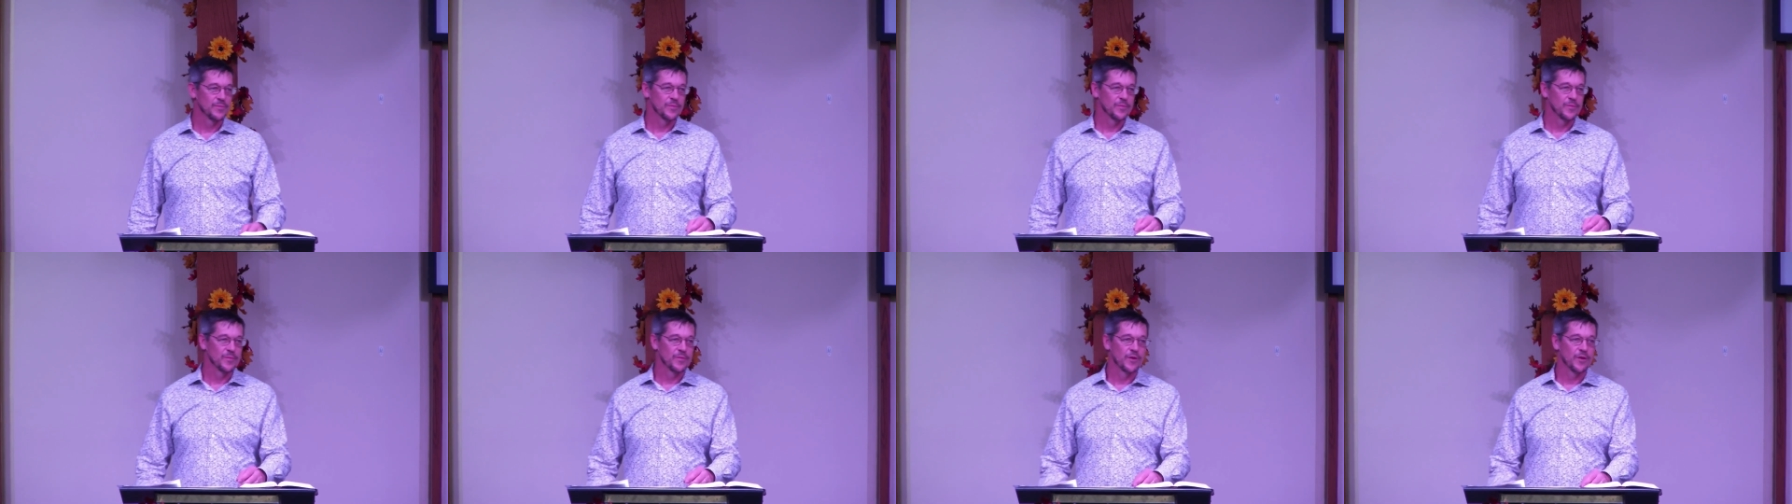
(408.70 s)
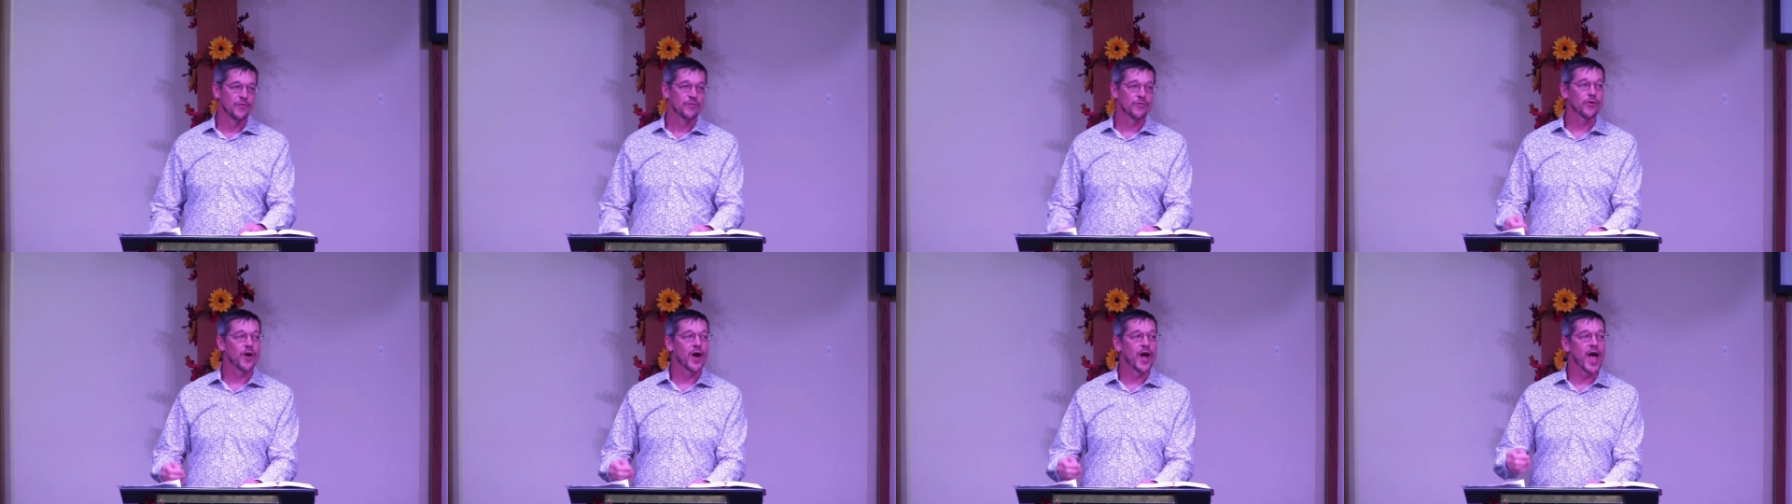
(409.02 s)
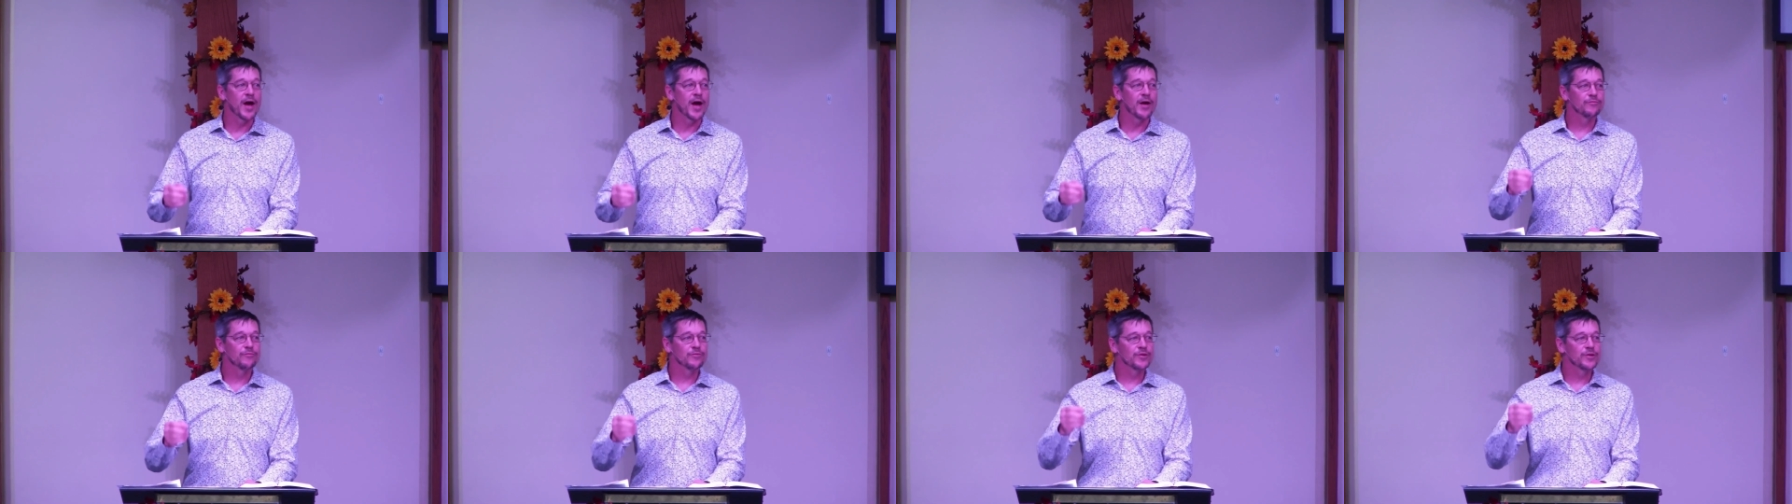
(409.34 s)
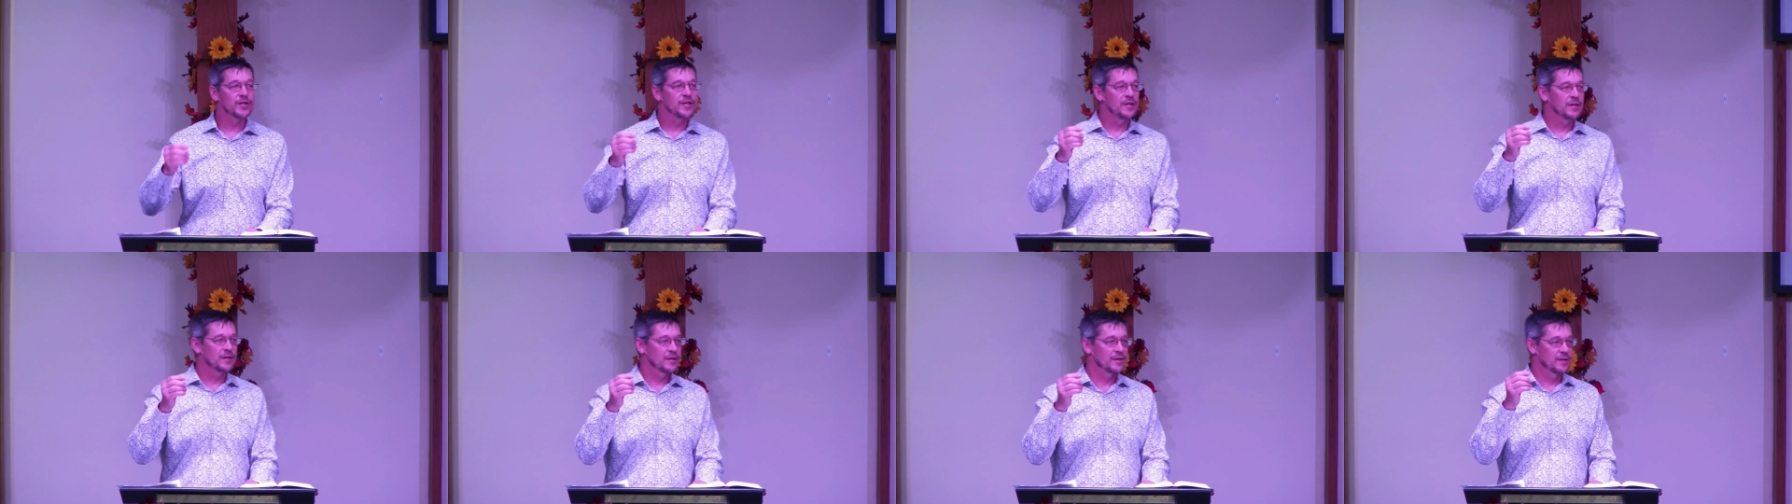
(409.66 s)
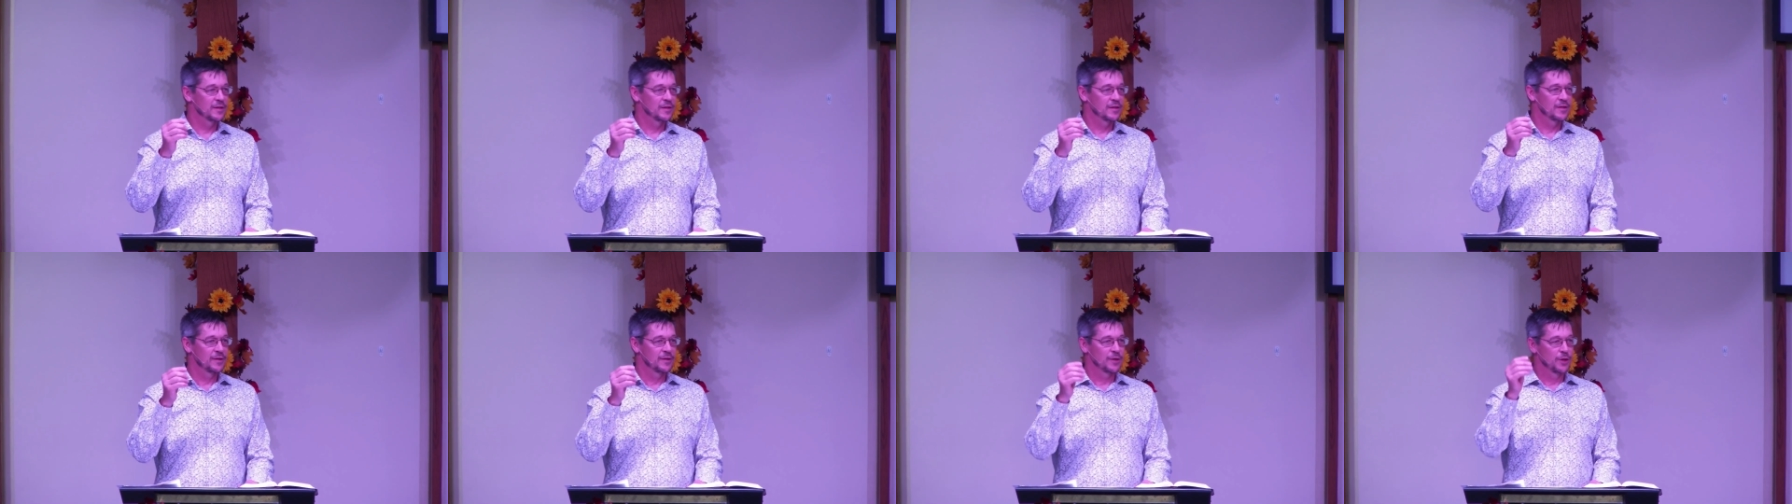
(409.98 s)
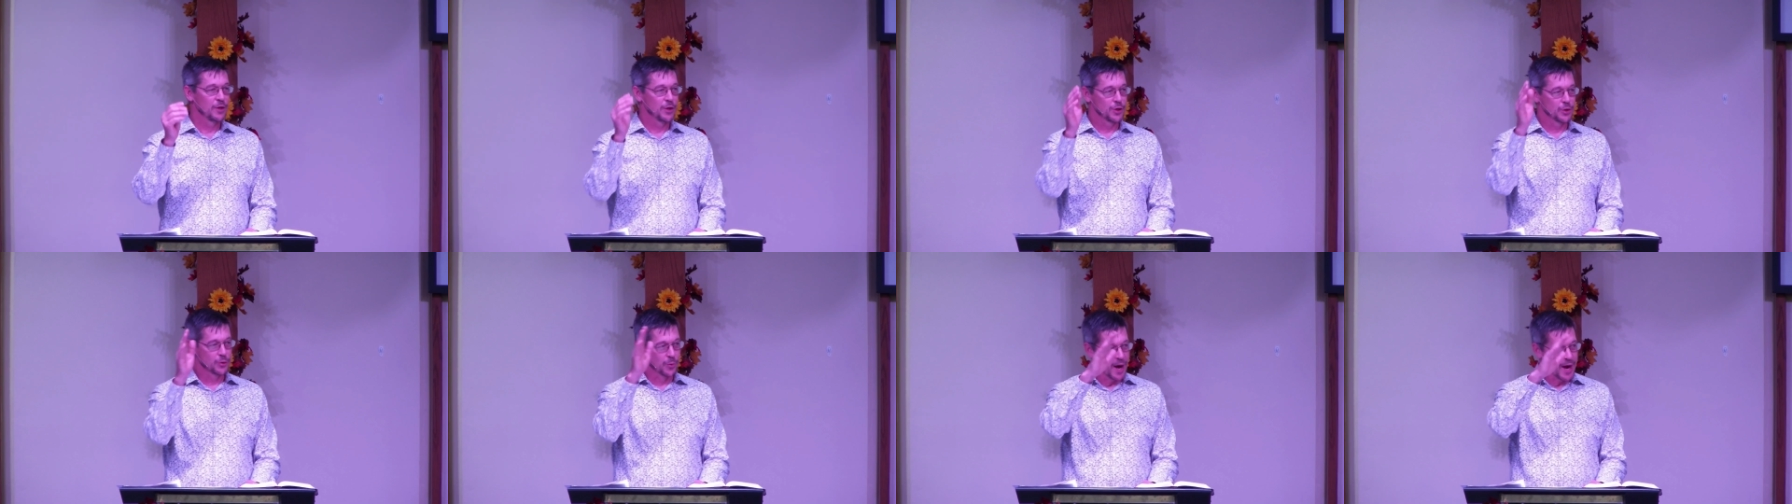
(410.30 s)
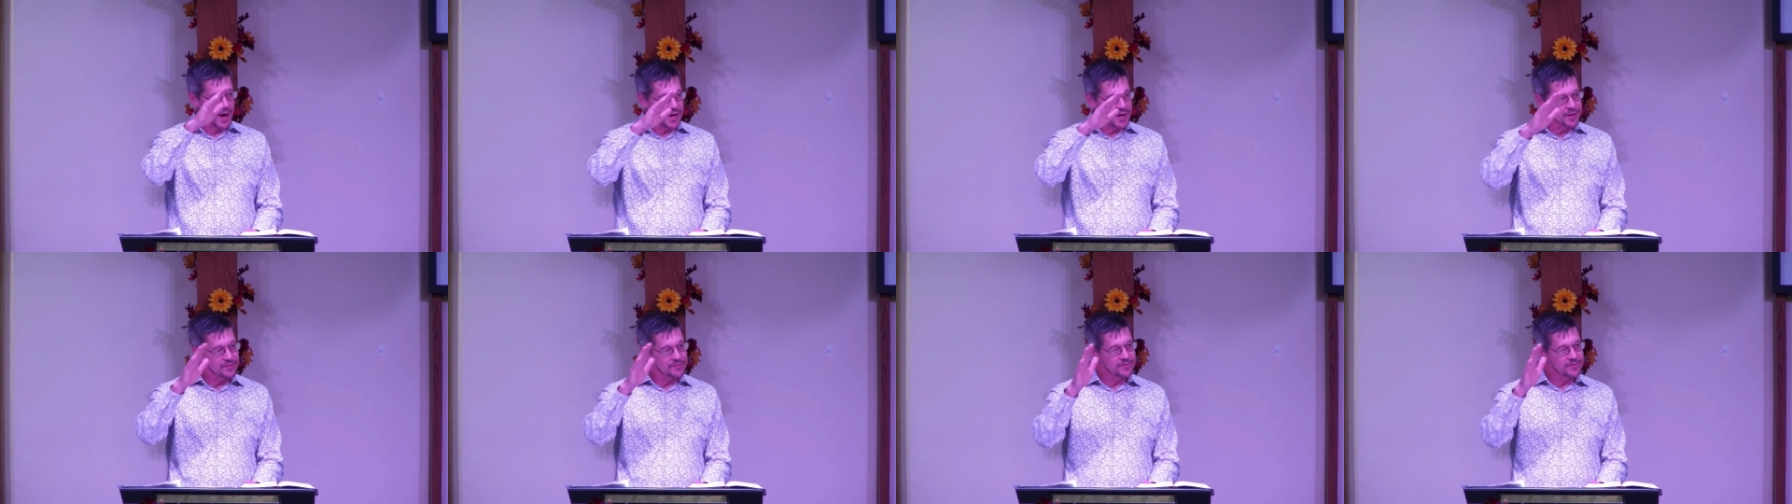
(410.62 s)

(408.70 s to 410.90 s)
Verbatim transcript: for every grain